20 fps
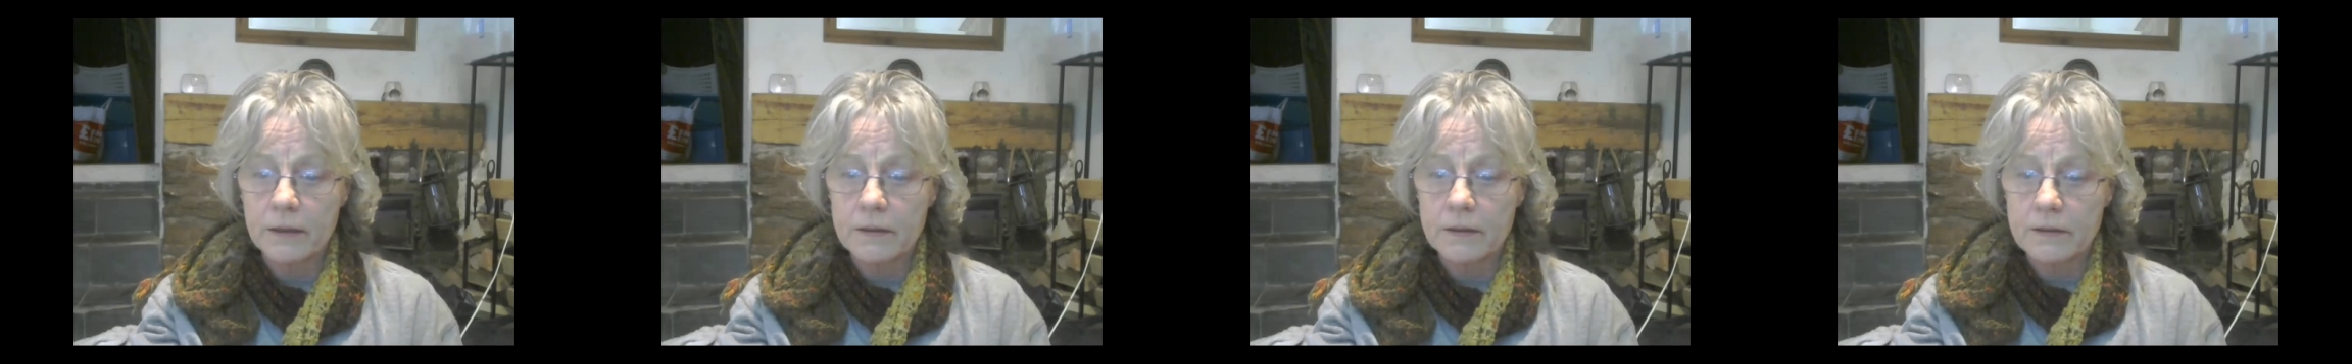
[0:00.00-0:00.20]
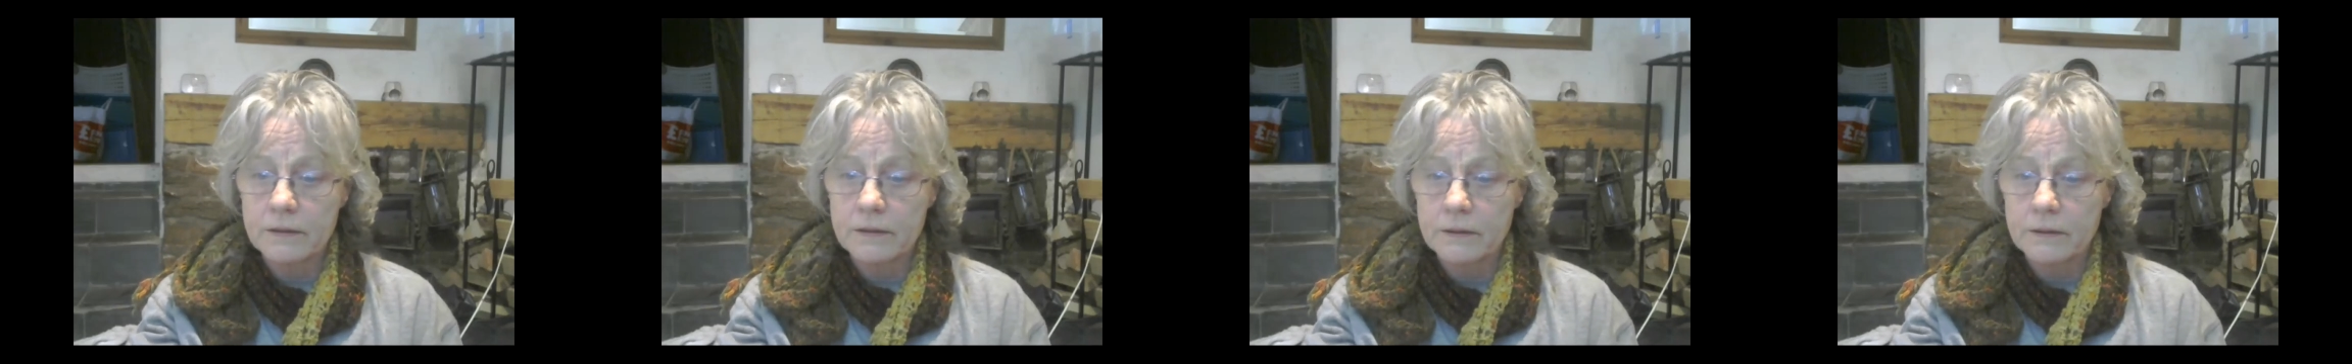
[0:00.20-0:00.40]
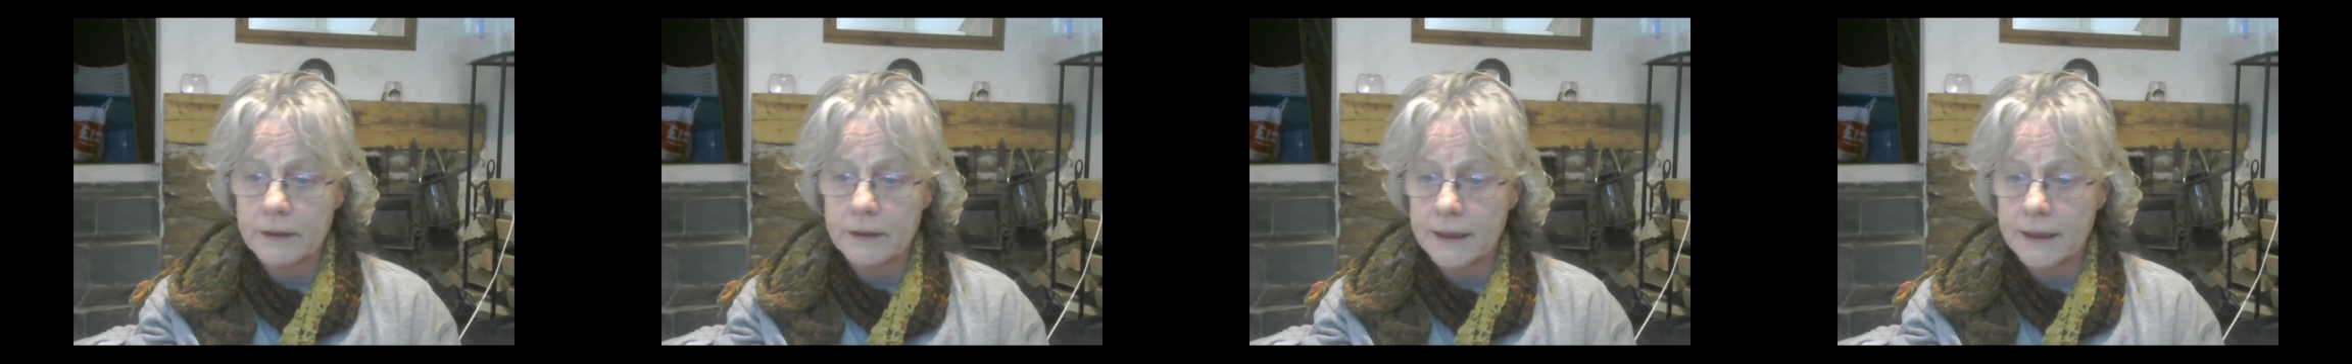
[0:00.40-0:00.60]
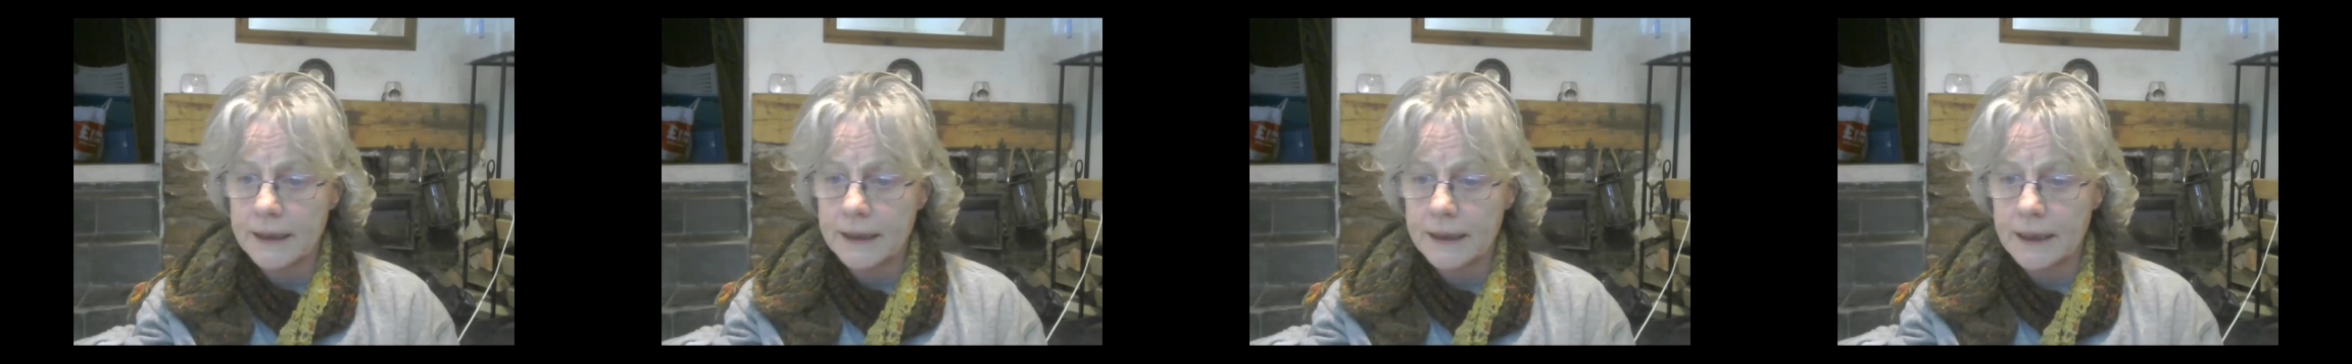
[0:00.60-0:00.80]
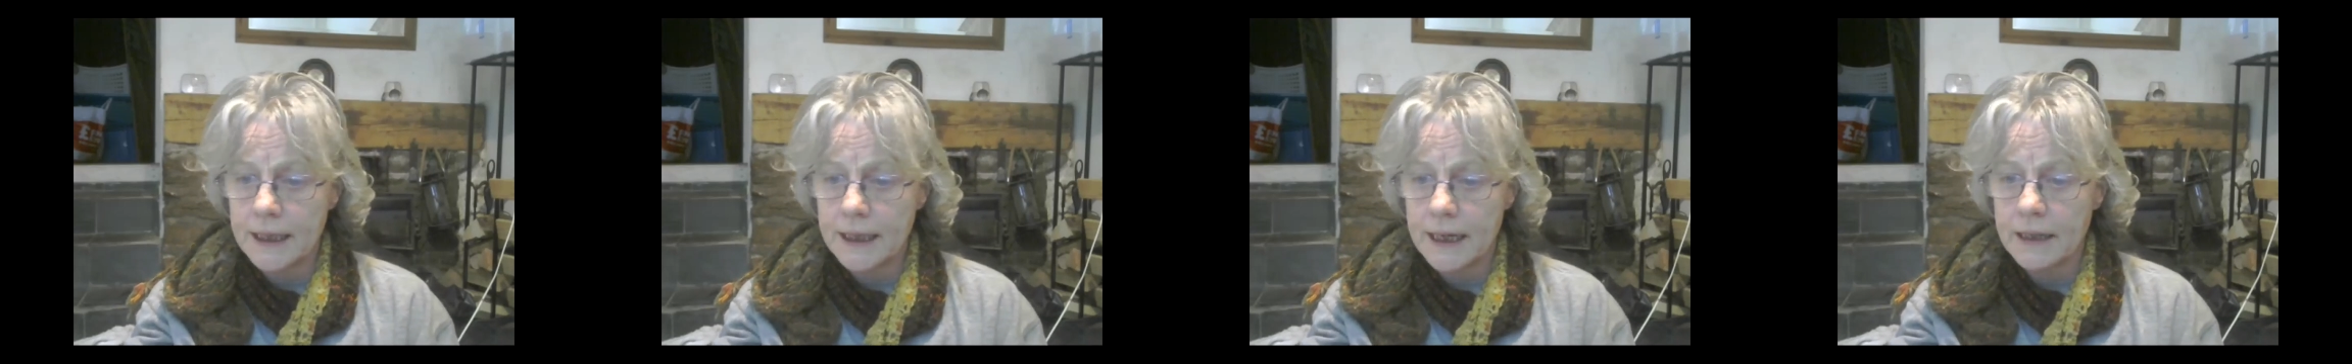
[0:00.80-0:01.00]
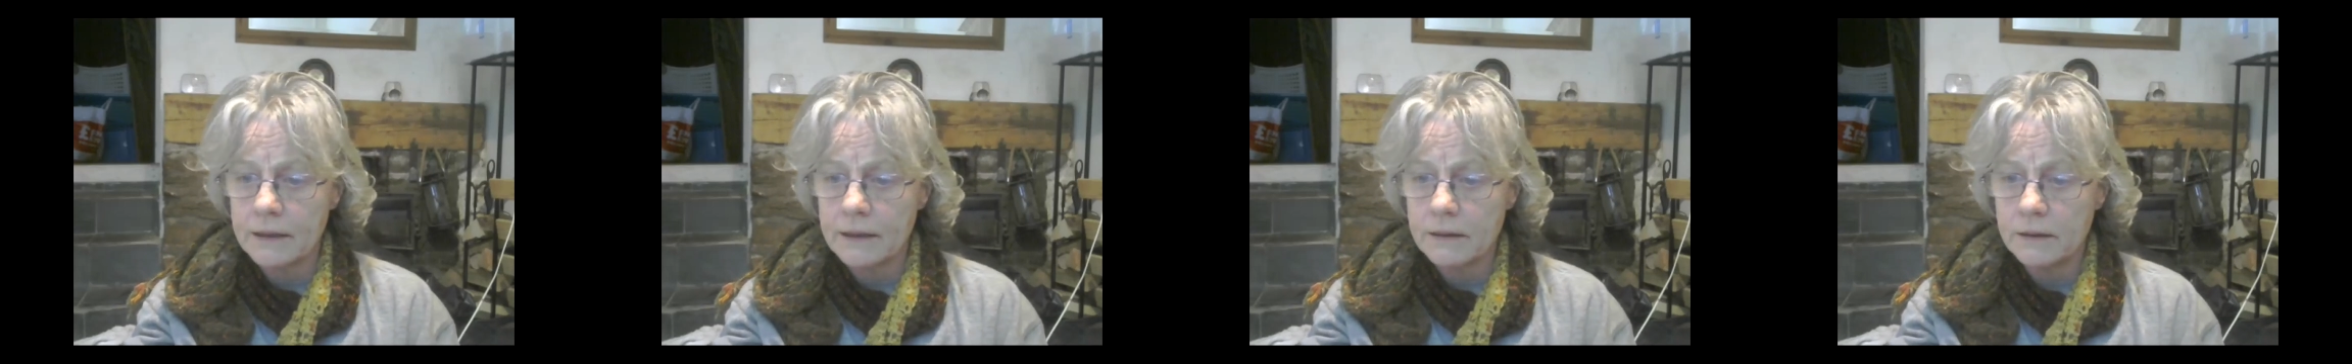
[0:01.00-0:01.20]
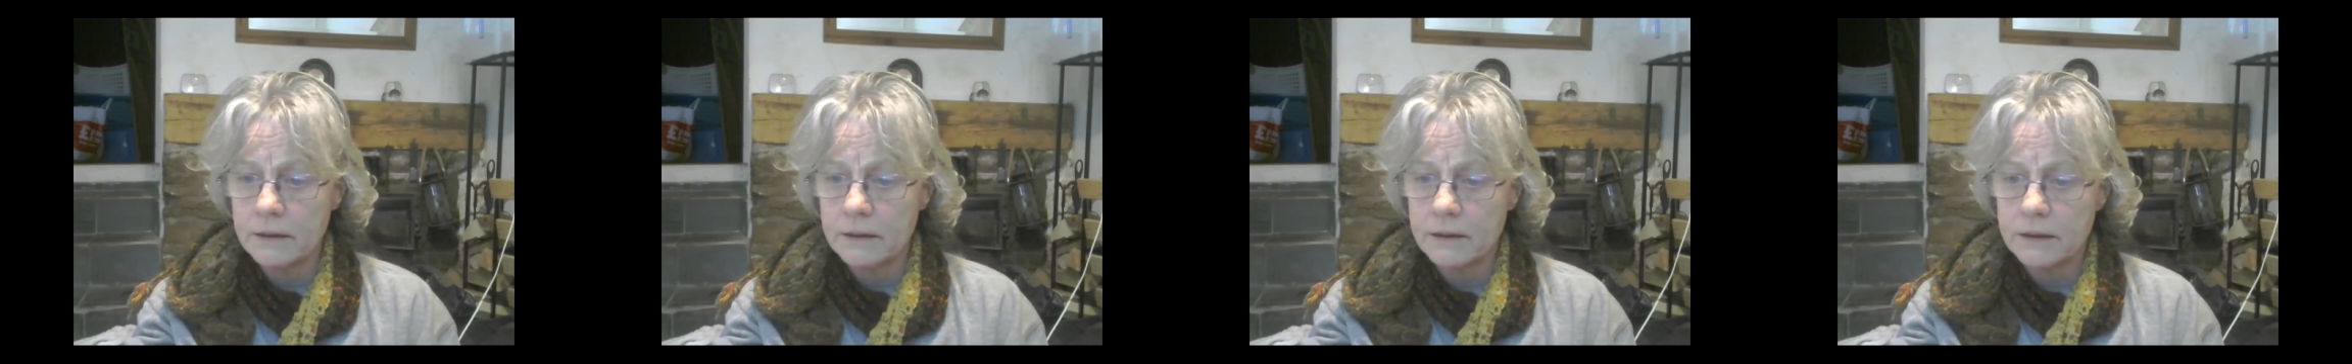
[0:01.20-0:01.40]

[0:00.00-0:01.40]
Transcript: screen now.